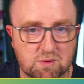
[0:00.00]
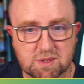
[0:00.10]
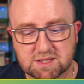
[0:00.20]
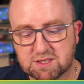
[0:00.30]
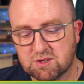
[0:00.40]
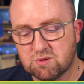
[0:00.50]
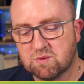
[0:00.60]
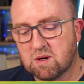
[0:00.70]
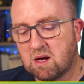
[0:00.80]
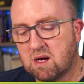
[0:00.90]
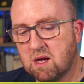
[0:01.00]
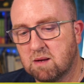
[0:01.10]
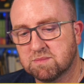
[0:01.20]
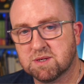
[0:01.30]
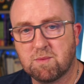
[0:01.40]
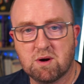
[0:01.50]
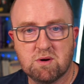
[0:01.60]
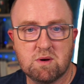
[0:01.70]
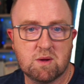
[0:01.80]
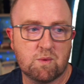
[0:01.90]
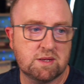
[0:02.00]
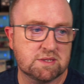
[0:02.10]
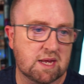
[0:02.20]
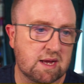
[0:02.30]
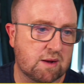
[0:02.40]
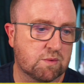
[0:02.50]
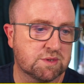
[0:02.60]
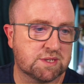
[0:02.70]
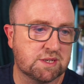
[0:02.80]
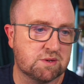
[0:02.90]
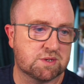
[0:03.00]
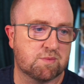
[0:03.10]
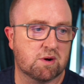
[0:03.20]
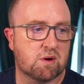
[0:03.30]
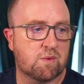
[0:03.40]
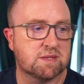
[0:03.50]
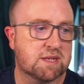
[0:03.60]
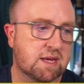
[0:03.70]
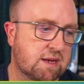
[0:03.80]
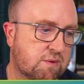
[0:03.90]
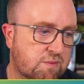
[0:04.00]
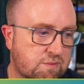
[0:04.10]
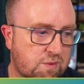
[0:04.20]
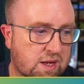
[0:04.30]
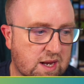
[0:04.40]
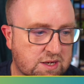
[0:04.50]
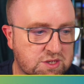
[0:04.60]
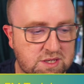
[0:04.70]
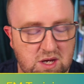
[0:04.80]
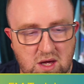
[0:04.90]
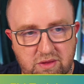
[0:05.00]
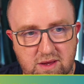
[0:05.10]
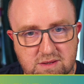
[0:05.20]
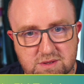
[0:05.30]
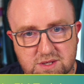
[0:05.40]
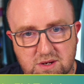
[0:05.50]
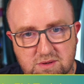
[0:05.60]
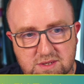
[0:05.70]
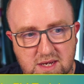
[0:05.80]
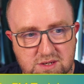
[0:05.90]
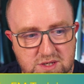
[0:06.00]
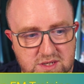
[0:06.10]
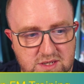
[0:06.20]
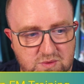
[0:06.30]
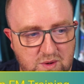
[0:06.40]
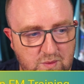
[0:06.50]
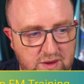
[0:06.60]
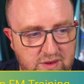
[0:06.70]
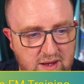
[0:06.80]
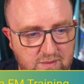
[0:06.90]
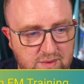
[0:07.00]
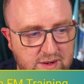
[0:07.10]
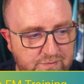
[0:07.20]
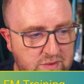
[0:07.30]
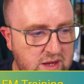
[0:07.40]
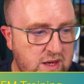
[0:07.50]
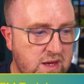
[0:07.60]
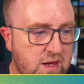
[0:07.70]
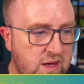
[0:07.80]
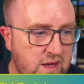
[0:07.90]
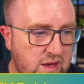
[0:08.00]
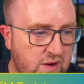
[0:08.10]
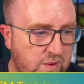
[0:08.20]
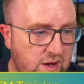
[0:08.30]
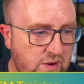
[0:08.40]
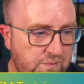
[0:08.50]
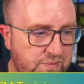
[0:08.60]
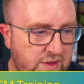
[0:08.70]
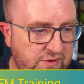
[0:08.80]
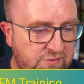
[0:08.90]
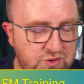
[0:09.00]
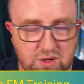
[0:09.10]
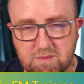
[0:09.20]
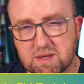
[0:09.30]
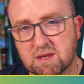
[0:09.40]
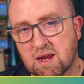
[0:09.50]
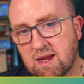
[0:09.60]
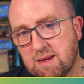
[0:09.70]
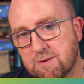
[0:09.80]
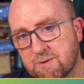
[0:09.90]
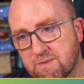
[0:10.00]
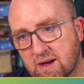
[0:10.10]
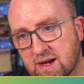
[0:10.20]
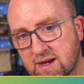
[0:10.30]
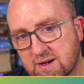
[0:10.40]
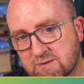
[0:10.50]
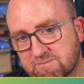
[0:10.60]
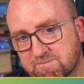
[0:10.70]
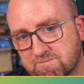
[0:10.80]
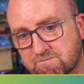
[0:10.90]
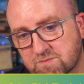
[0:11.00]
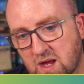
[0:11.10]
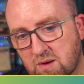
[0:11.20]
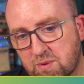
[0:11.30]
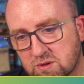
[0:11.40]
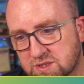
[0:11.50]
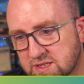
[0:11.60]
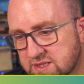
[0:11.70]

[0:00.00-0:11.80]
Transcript: normally see you tomorrow, Wednesday, I will see you tomorrow on Wednesday, and we can actually talk then. So it's not just this one-way thing, but there we go. Thanks for joining me today. I'll post